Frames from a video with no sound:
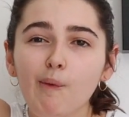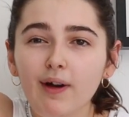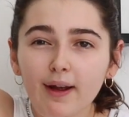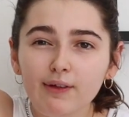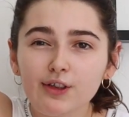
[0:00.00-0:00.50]

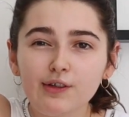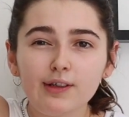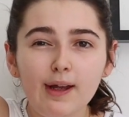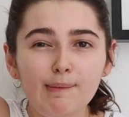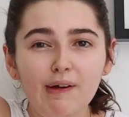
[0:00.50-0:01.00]
when I was 2
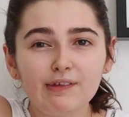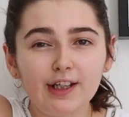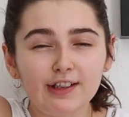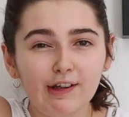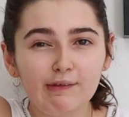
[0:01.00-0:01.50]
and 10 months
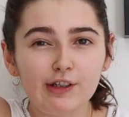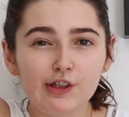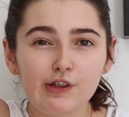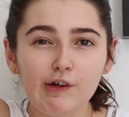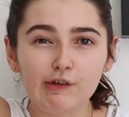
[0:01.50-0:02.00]
I suffered a
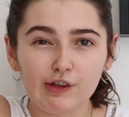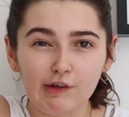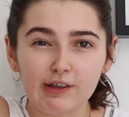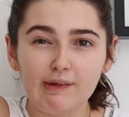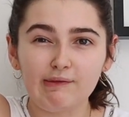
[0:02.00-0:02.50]
stroke
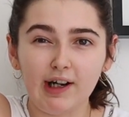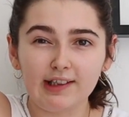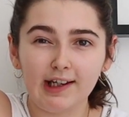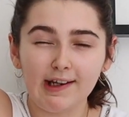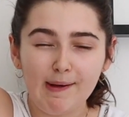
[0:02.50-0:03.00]
resulting in
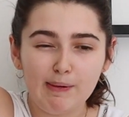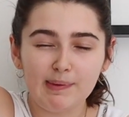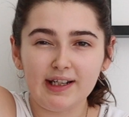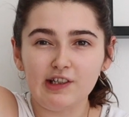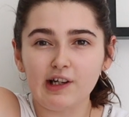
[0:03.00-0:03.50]
right side
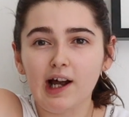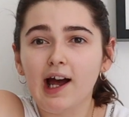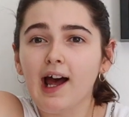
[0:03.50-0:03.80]
hemiplegia,